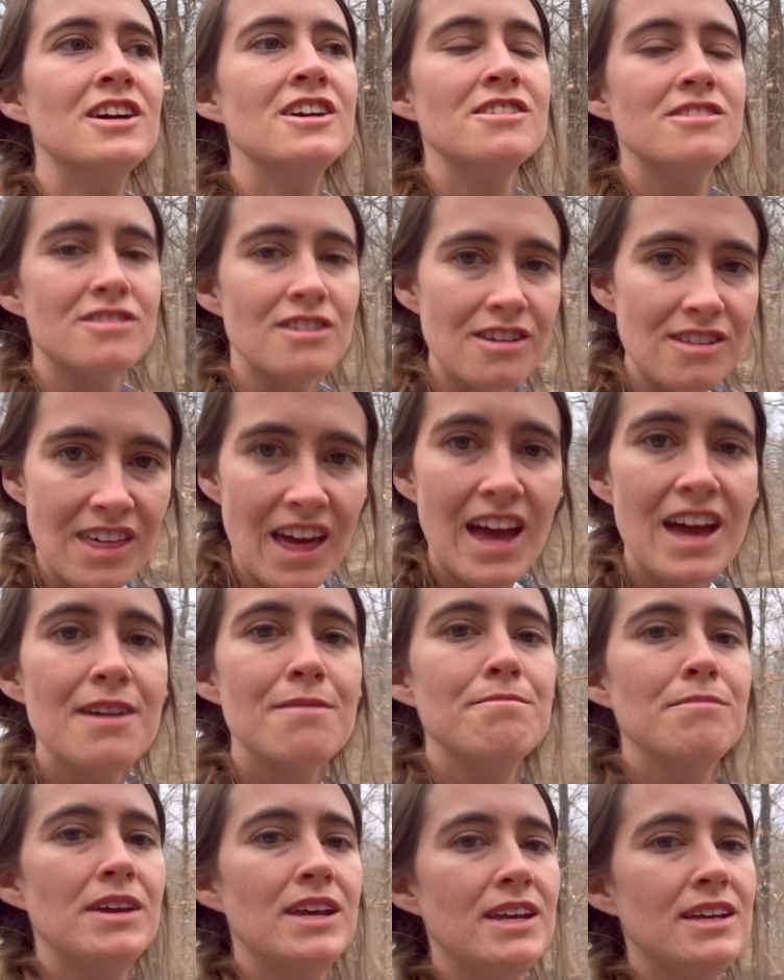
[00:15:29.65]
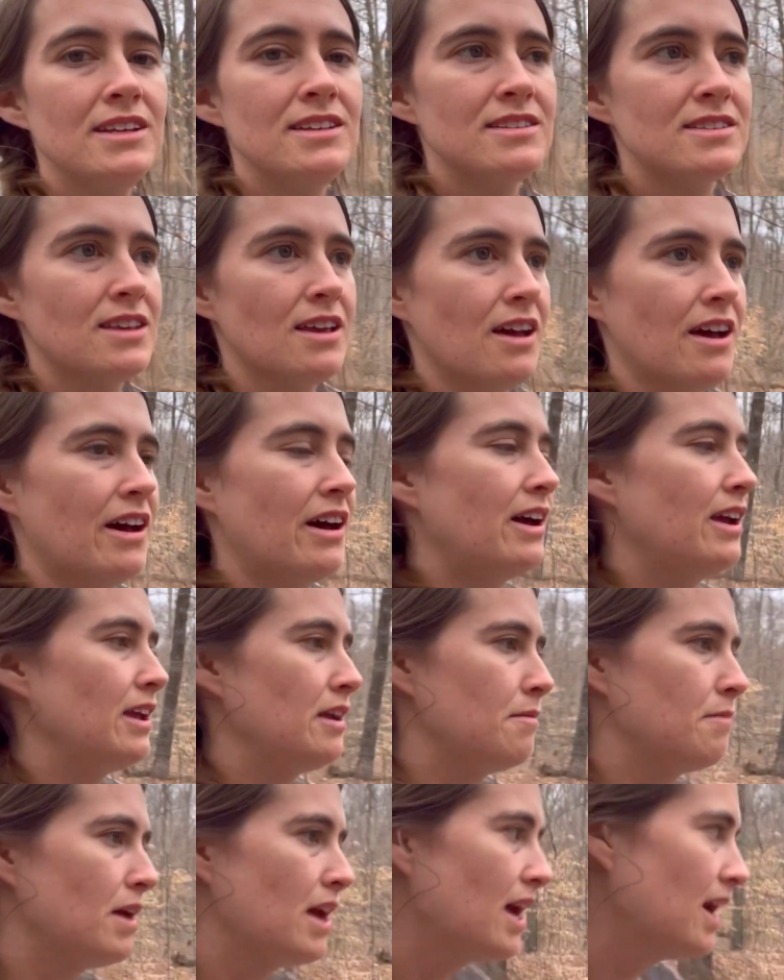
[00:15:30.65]
so that means I
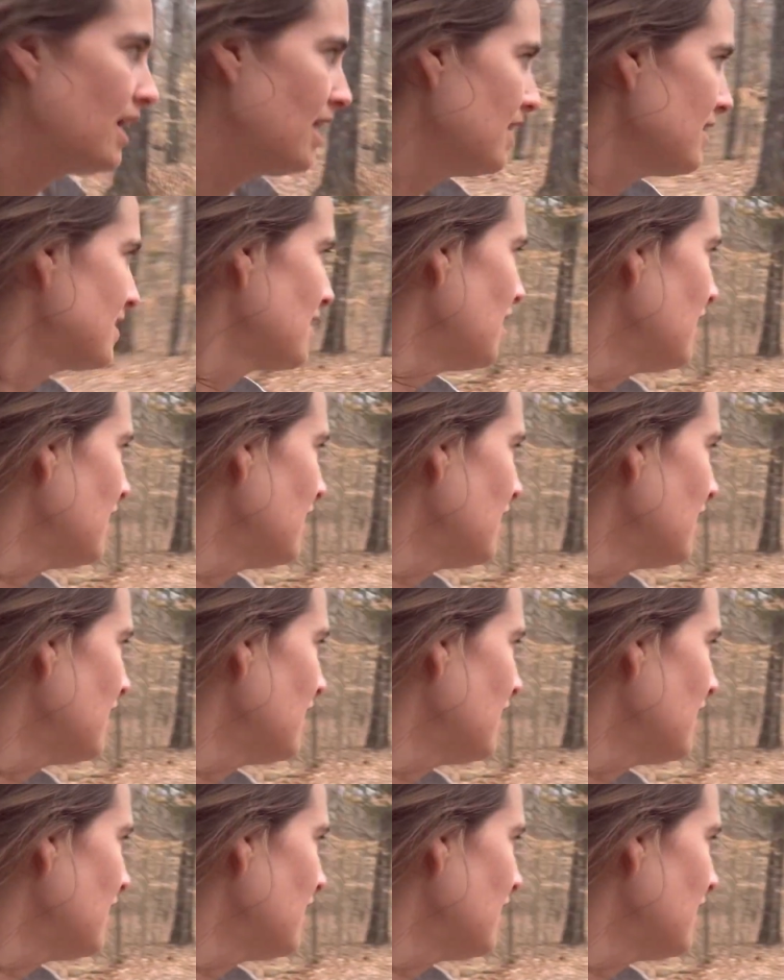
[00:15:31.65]
am at